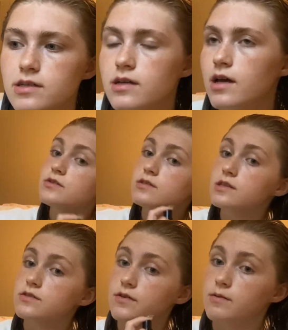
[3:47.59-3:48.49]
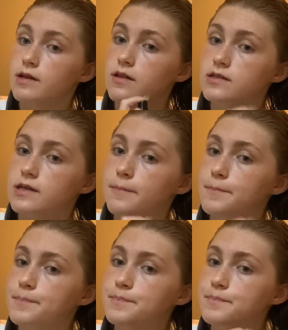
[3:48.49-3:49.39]
I'm using this for a really long time.
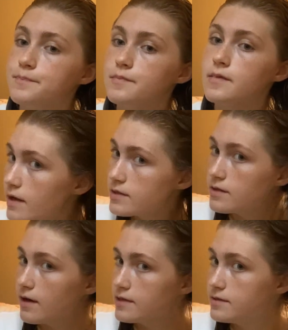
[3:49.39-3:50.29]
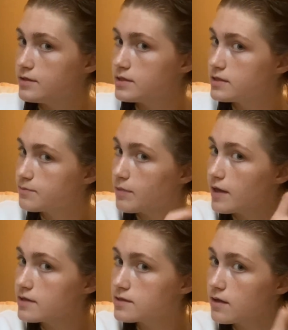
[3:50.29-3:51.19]
So I just spray
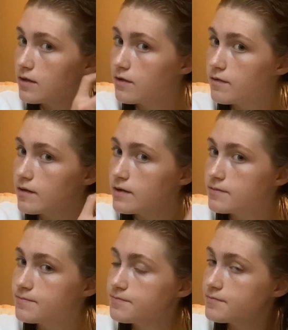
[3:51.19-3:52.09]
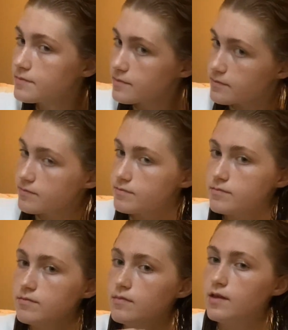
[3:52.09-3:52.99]
this all over,
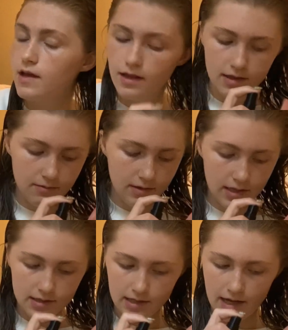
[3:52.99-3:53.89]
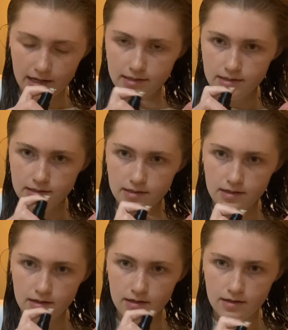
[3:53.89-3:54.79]
and then really at the ends,
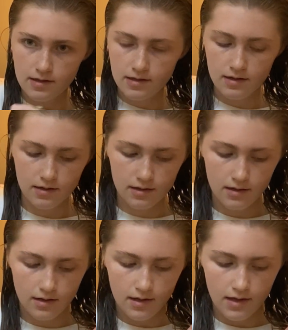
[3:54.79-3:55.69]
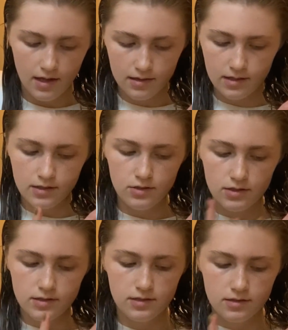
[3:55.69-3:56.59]
and then
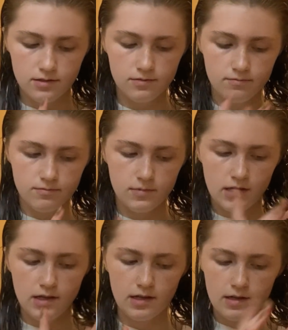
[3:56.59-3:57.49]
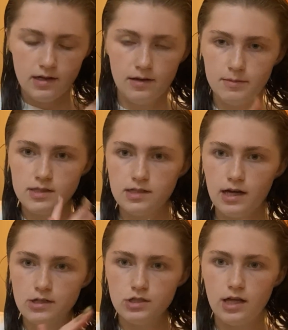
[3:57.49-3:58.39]
just kind of
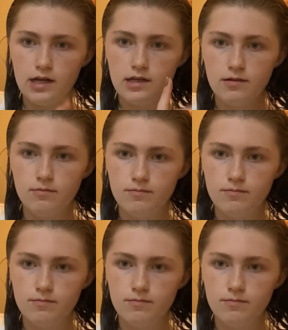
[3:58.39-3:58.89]
massage that in.